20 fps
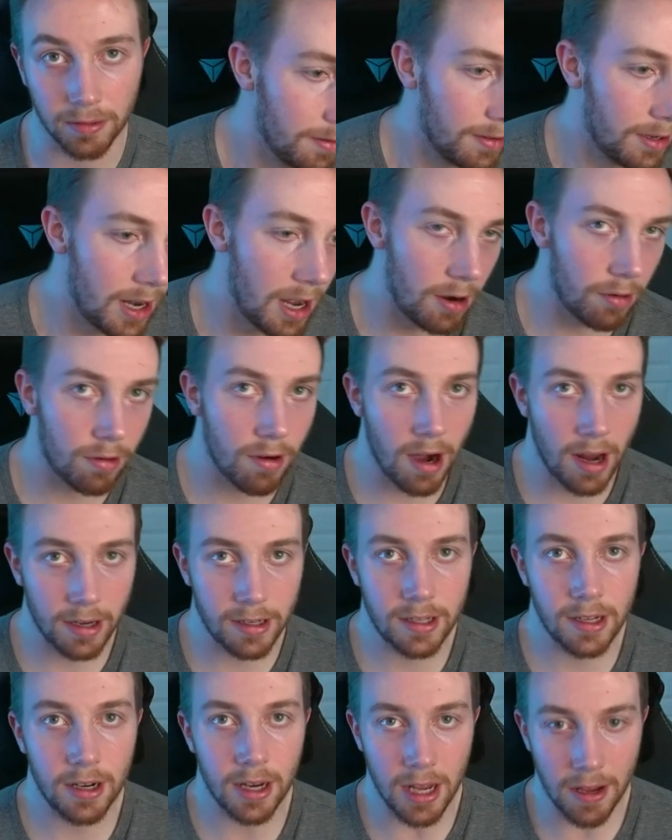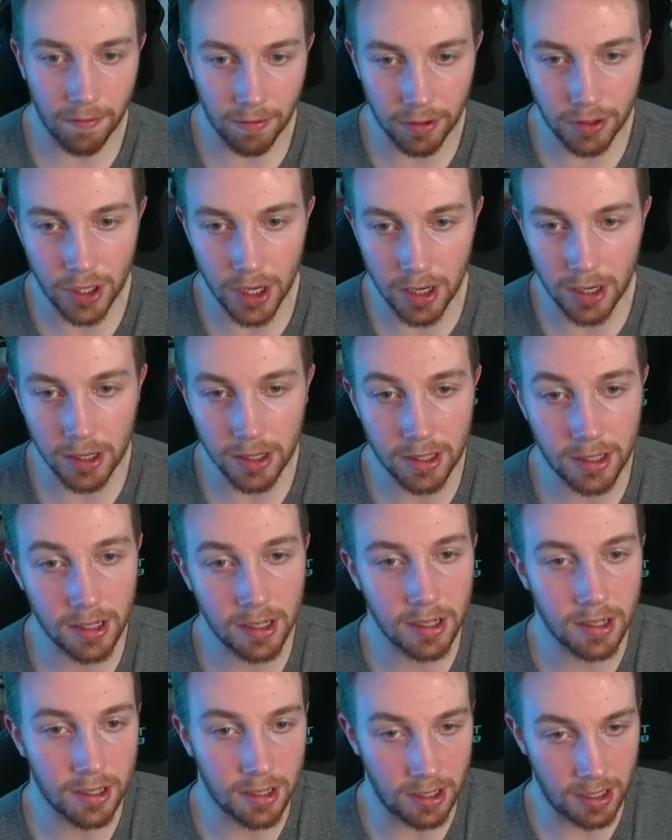Now, granted, Evil
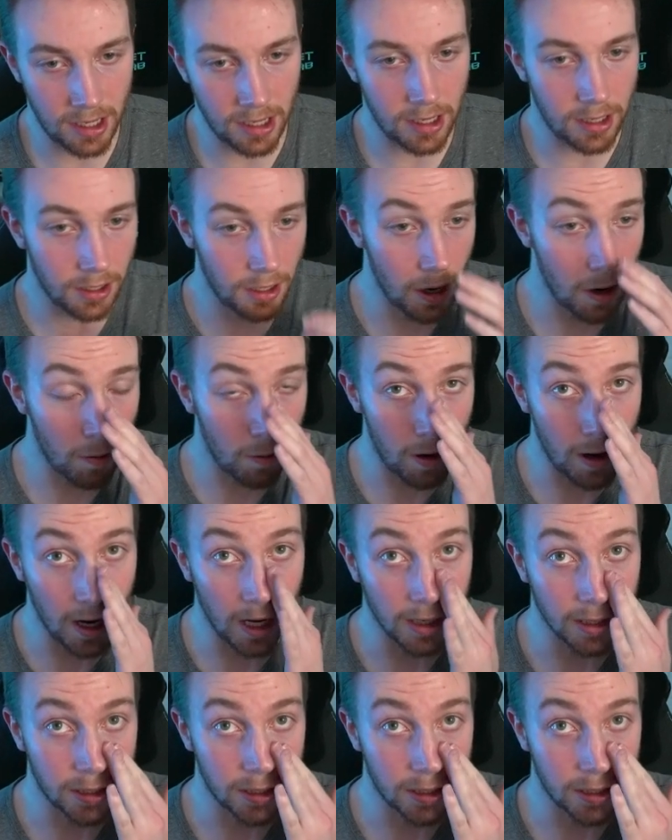Geniuses did go on